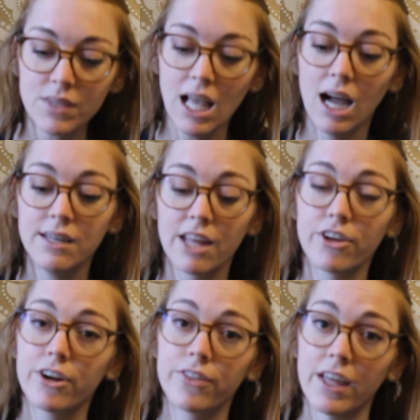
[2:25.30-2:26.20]

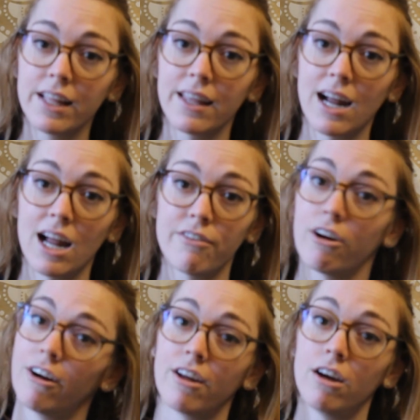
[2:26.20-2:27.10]
Another thing that I've
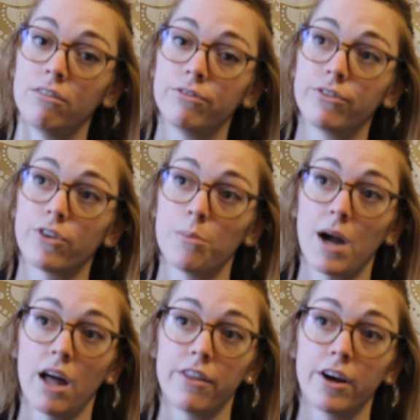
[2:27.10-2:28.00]
heard of from
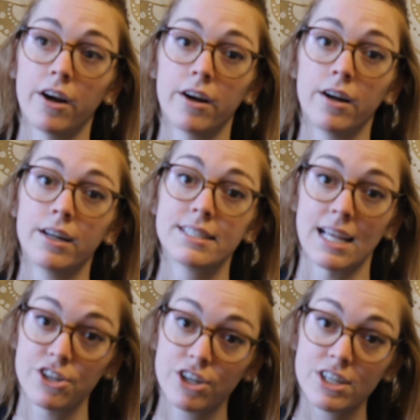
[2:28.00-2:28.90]
other
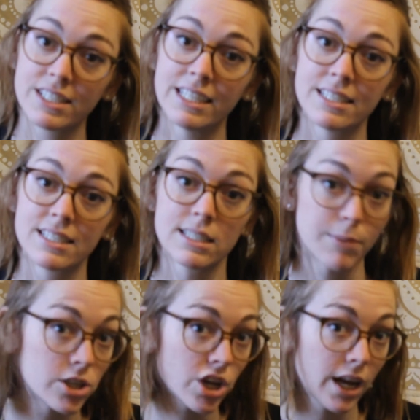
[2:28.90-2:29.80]
centers is
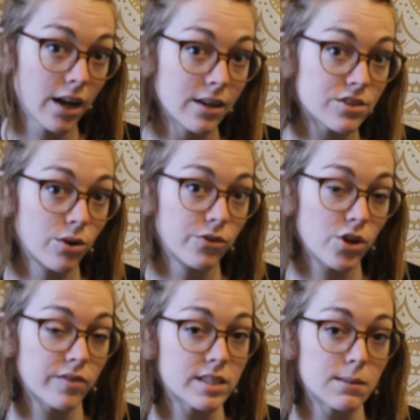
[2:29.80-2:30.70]
smudging. So if
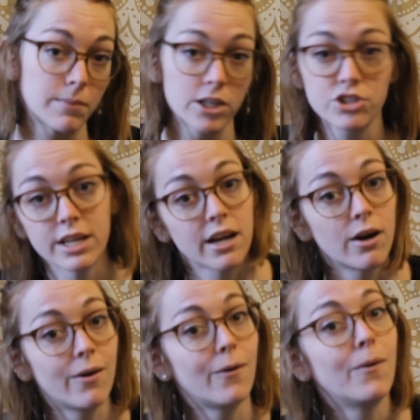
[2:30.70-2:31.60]
you have a smudge stick at
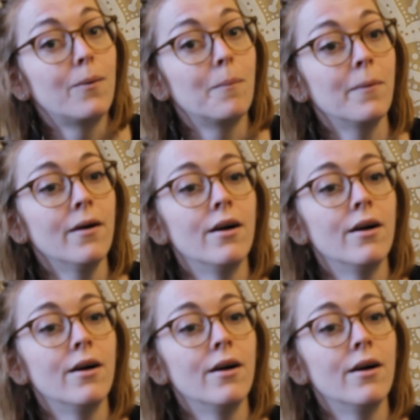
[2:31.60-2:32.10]
home,